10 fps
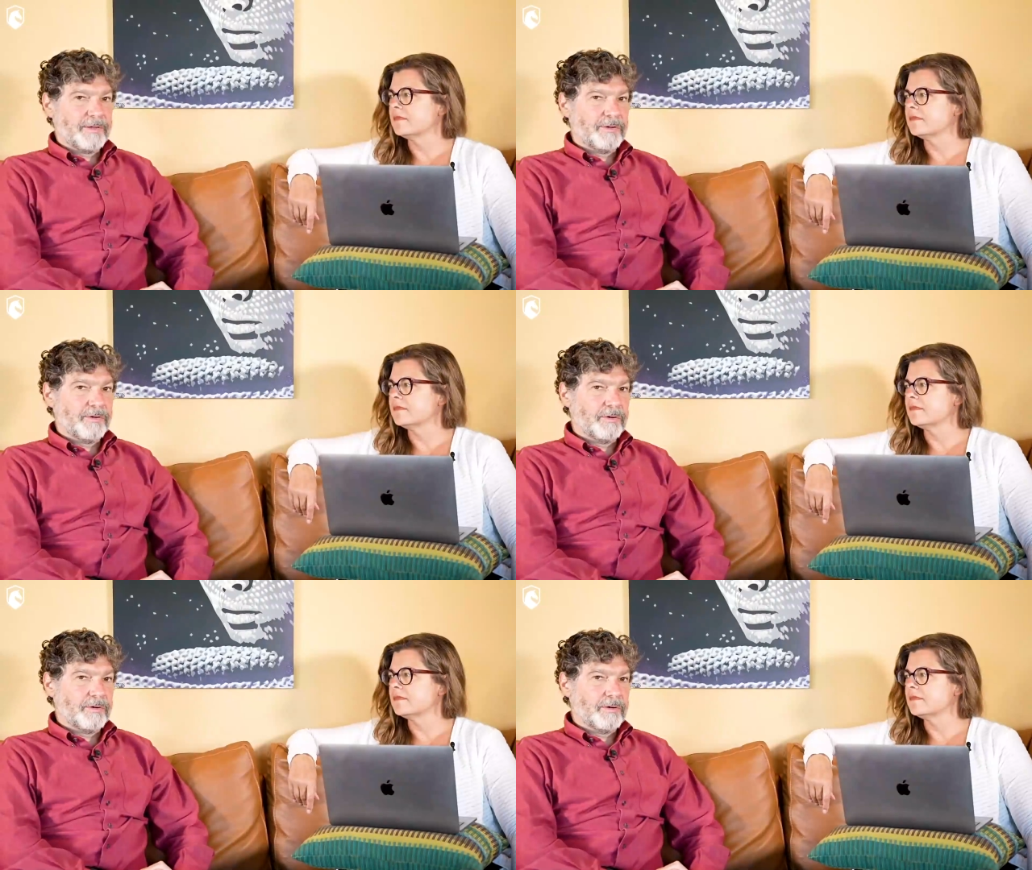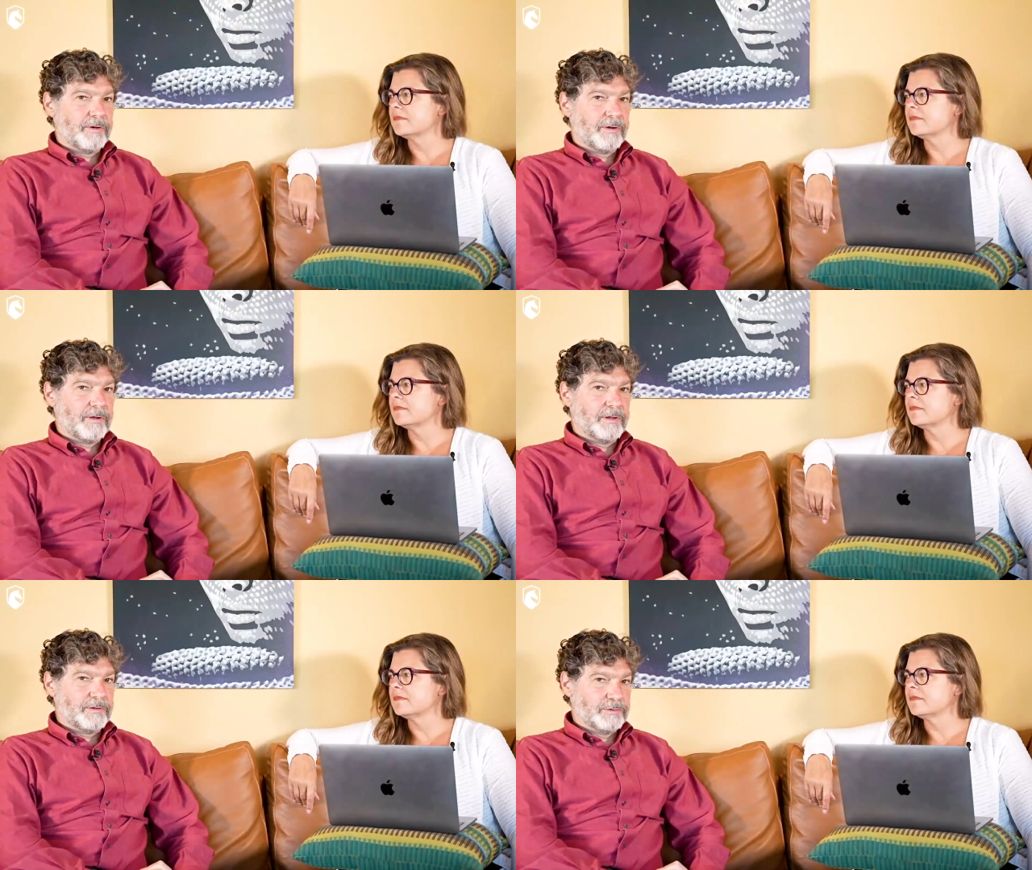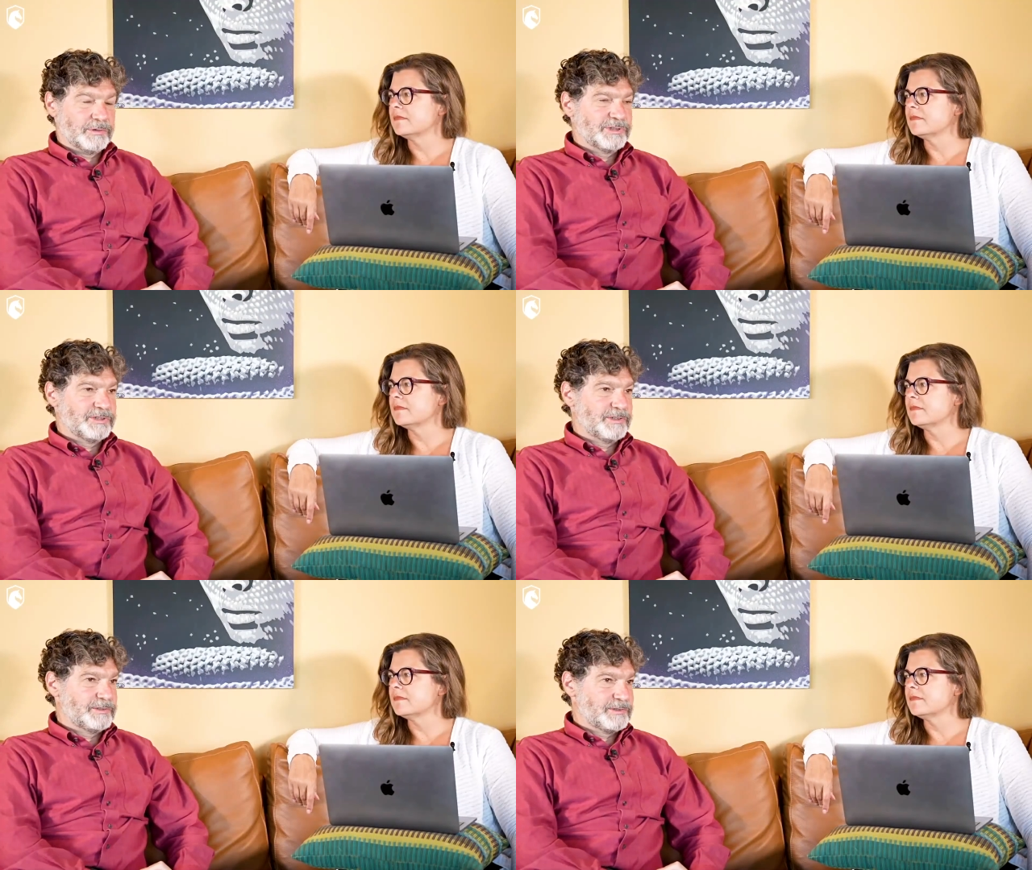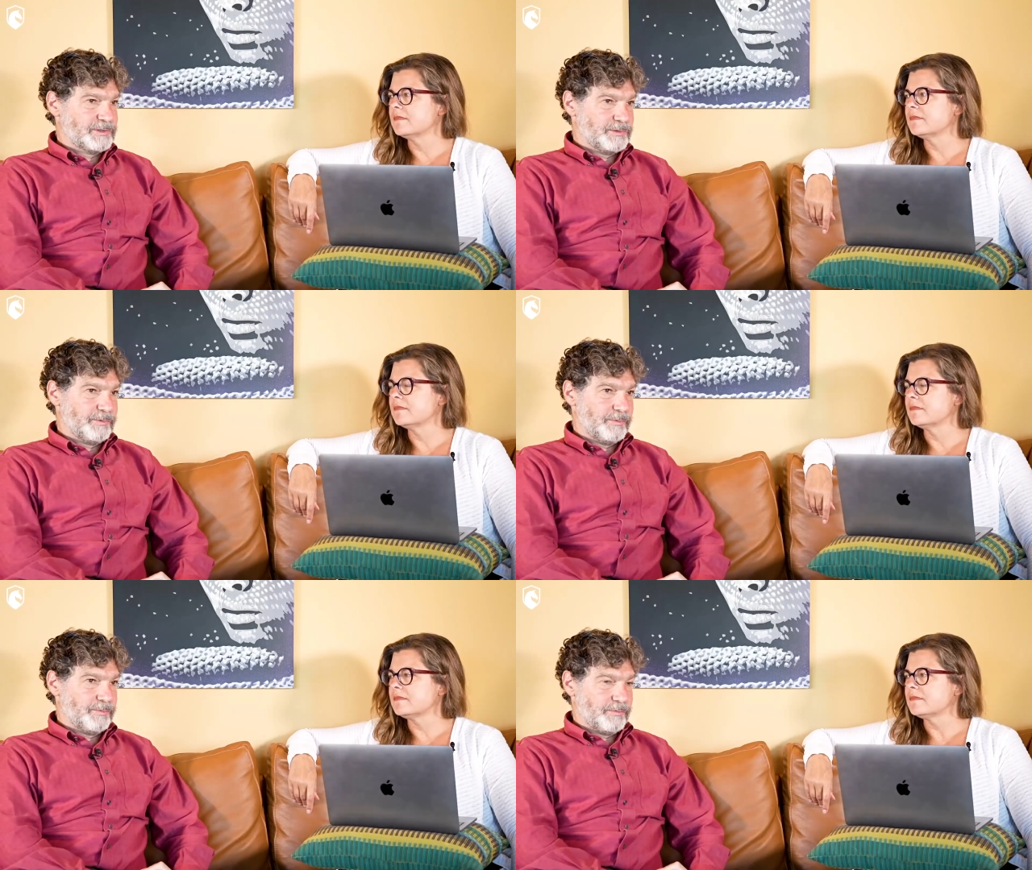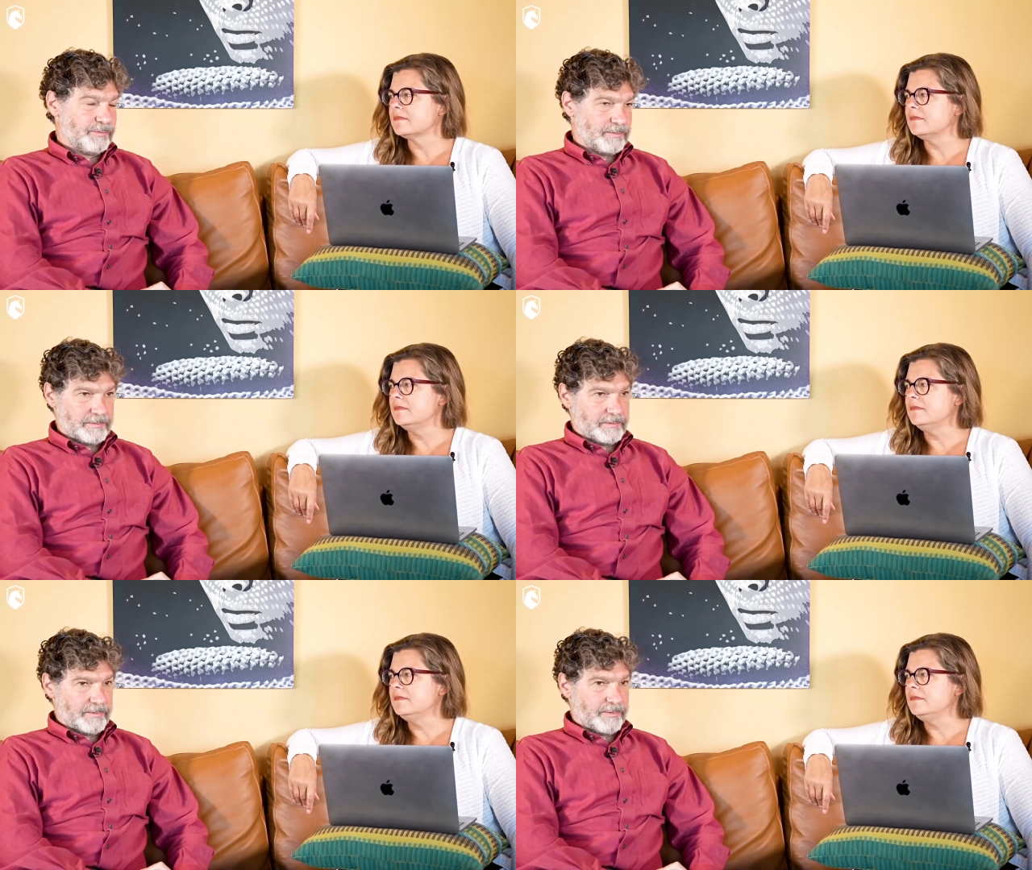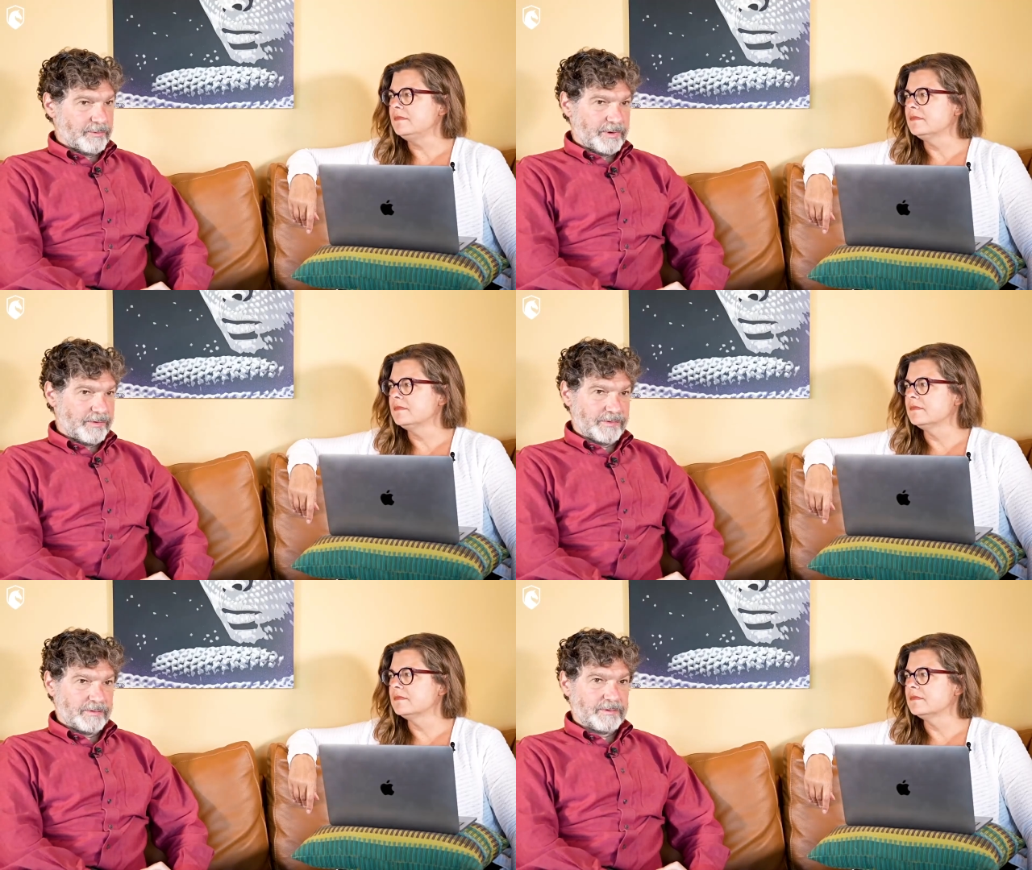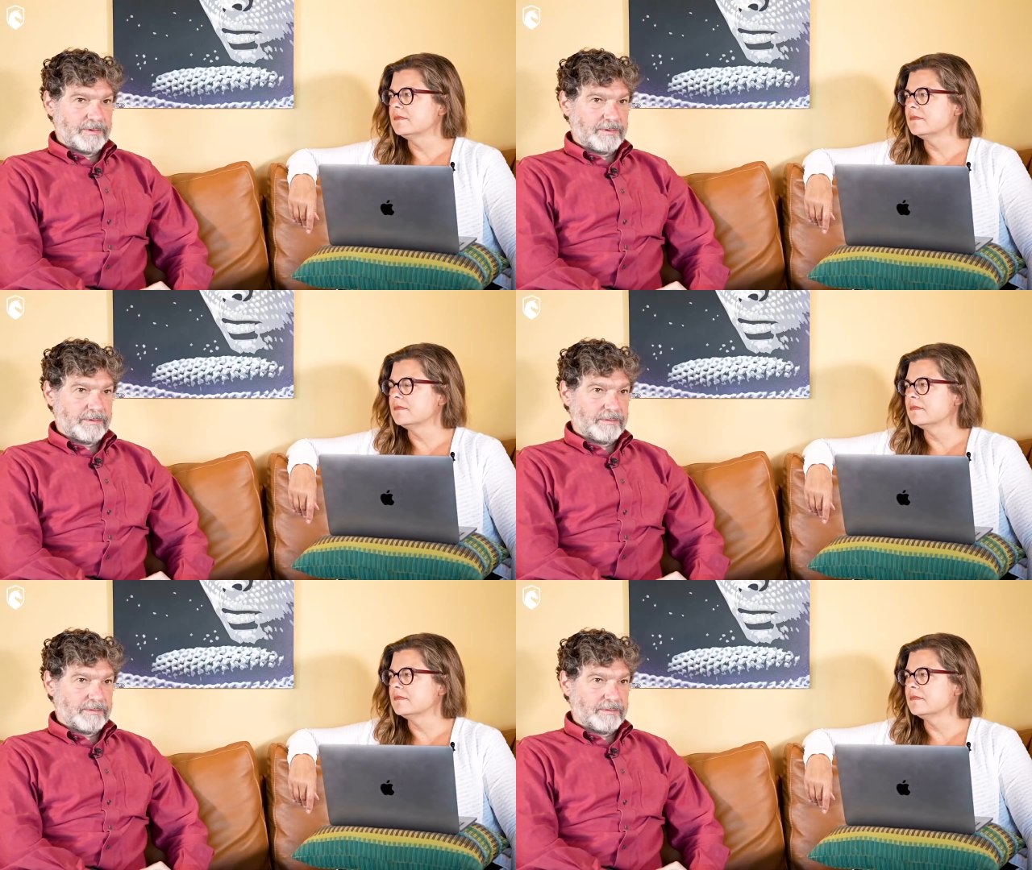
Speaker 1: think your allusion to the recent